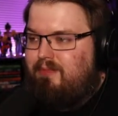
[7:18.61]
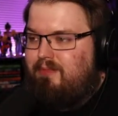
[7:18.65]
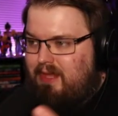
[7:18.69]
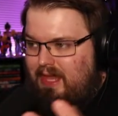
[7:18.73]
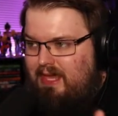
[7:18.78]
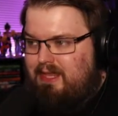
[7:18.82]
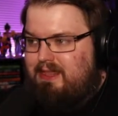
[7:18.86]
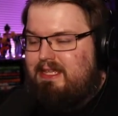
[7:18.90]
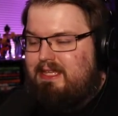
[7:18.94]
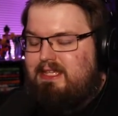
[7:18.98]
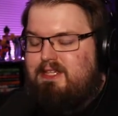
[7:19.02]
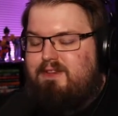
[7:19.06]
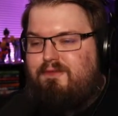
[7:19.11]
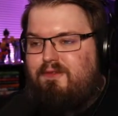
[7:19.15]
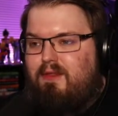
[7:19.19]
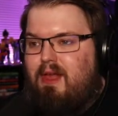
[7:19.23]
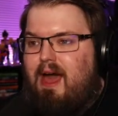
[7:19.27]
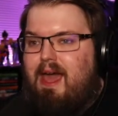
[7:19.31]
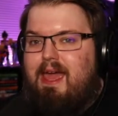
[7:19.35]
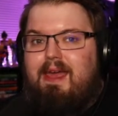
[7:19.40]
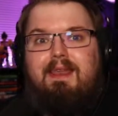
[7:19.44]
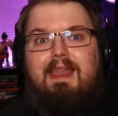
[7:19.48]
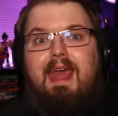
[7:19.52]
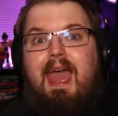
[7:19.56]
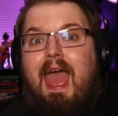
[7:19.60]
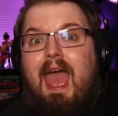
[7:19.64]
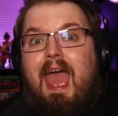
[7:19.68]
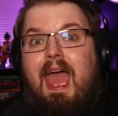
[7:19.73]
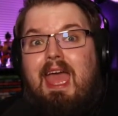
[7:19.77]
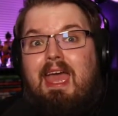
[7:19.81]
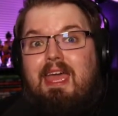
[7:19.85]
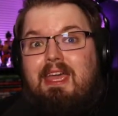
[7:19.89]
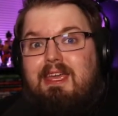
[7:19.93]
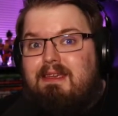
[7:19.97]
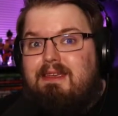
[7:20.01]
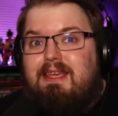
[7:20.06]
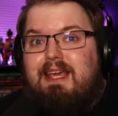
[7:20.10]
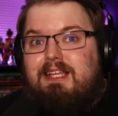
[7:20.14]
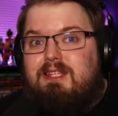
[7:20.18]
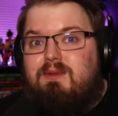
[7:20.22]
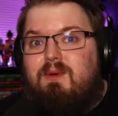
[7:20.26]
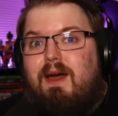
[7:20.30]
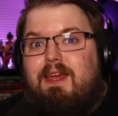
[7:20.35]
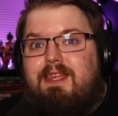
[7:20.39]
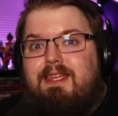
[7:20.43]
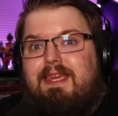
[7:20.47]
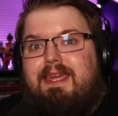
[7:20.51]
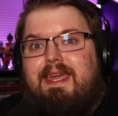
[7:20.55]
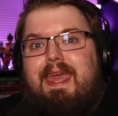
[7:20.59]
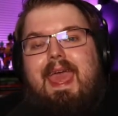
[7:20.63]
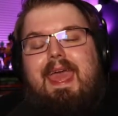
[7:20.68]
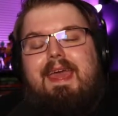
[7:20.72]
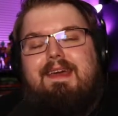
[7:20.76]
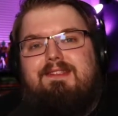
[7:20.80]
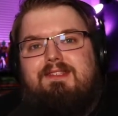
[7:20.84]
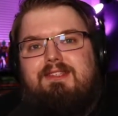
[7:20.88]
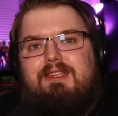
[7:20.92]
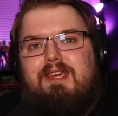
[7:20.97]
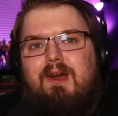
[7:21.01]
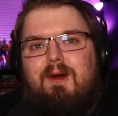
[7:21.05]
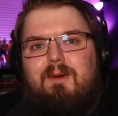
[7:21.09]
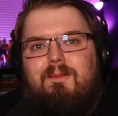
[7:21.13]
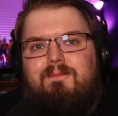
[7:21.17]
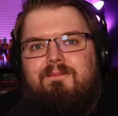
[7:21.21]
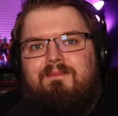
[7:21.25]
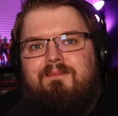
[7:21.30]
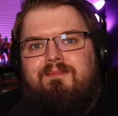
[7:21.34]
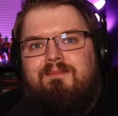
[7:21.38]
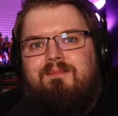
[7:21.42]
in this flight, guess what? You can't zoom.